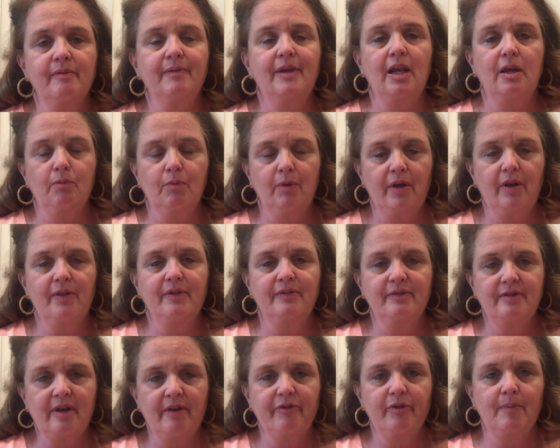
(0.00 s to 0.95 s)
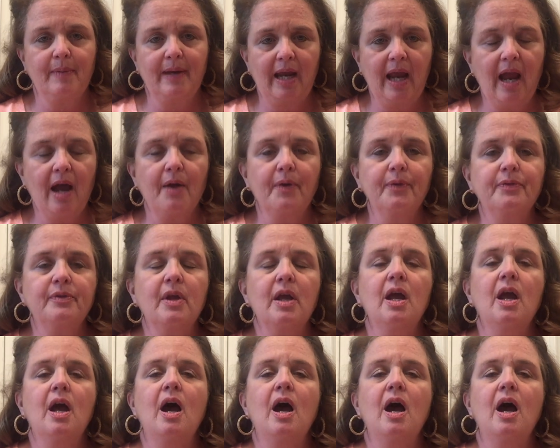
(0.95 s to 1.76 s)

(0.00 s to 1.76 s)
I'm getting rid of the stuff in my house.